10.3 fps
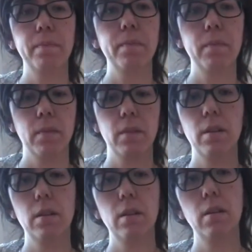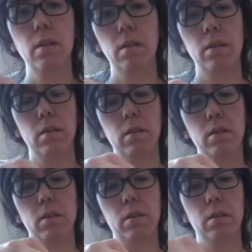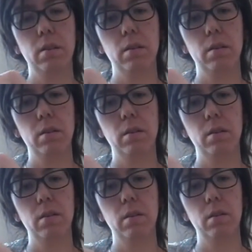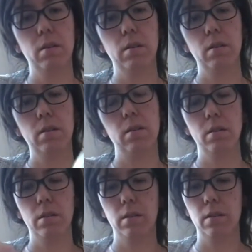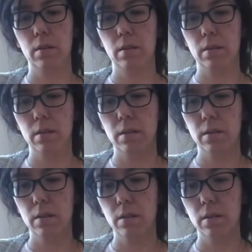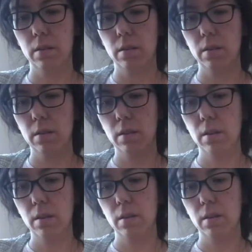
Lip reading: [no speech]